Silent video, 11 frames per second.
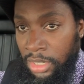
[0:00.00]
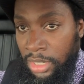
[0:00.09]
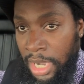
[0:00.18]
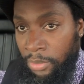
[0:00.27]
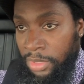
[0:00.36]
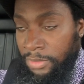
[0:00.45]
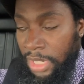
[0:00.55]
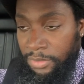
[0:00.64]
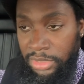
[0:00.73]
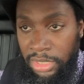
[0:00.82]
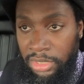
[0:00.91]
I would have
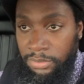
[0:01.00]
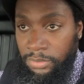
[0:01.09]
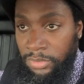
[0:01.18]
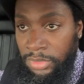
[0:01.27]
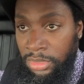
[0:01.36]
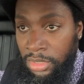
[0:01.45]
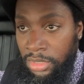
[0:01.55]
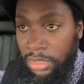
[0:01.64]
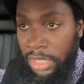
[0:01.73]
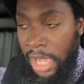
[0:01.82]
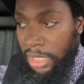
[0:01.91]
never done it.
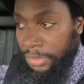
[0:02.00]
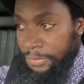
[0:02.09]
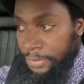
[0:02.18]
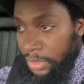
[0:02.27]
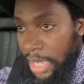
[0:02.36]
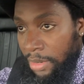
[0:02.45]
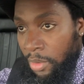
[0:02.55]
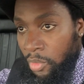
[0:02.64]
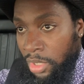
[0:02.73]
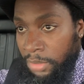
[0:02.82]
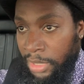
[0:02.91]
I can feel how I
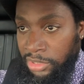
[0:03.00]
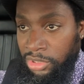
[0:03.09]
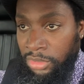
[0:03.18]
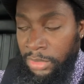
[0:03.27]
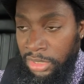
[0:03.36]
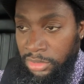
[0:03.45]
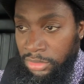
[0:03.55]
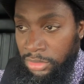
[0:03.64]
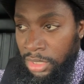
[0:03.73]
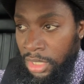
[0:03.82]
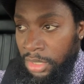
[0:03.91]
want about your mother,
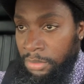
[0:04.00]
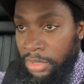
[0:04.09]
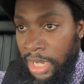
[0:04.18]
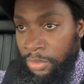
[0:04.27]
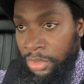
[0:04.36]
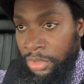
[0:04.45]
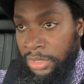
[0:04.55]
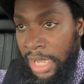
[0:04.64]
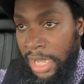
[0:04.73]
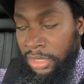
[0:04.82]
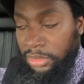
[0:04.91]
but I will
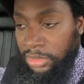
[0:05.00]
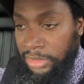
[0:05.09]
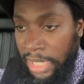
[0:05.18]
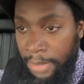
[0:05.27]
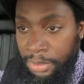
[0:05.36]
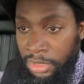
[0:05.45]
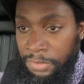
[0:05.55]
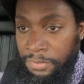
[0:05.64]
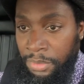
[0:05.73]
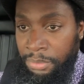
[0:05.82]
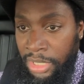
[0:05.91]
not stop her
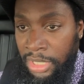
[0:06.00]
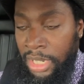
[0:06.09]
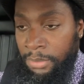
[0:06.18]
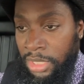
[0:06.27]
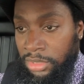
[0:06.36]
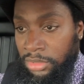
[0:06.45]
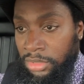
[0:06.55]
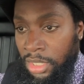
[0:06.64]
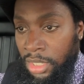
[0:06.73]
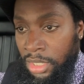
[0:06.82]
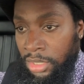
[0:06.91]
from being a mother.
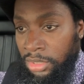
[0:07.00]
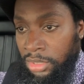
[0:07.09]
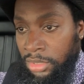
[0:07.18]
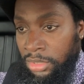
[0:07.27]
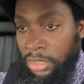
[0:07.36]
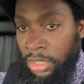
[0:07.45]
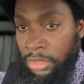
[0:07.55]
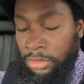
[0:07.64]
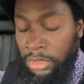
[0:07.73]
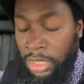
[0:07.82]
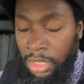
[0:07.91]
You
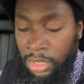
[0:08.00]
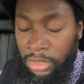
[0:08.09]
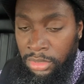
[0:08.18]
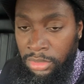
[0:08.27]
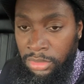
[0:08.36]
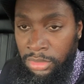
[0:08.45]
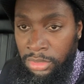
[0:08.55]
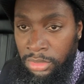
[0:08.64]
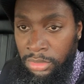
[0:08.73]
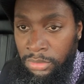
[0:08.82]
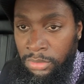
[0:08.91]
know,
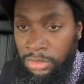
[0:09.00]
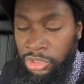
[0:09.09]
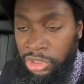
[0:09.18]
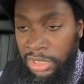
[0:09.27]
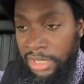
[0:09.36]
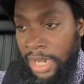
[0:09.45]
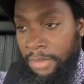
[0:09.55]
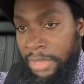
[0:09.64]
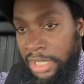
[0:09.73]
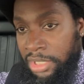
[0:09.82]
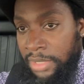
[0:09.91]
she did not
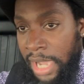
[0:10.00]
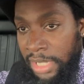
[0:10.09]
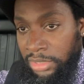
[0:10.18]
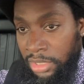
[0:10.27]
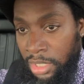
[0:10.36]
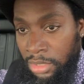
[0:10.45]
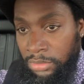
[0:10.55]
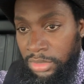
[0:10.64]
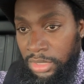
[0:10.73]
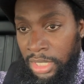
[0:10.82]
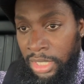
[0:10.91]
make you guys
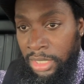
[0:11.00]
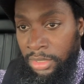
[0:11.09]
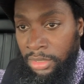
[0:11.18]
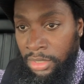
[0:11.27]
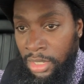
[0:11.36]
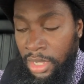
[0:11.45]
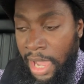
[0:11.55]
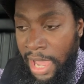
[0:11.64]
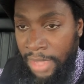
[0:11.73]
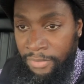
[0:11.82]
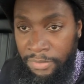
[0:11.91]
alone, and I
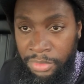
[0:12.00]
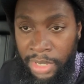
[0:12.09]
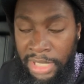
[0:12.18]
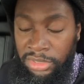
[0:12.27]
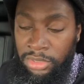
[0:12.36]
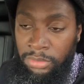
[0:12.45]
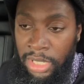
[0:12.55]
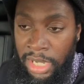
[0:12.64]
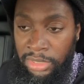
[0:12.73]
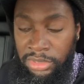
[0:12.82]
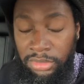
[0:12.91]
have every right to you
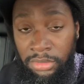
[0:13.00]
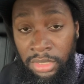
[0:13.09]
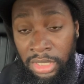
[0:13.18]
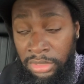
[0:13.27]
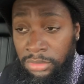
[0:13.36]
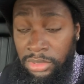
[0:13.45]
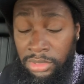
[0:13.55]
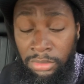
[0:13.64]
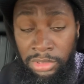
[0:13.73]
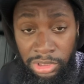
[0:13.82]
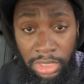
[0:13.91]
guys, and so
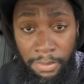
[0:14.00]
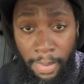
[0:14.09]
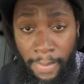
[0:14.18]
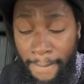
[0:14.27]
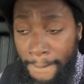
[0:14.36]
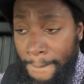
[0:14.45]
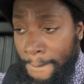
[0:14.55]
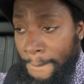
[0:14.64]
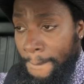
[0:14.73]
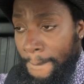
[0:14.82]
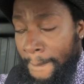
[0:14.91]
does she.
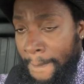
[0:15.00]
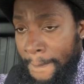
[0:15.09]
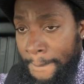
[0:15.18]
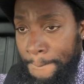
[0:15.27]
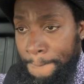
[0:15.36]
I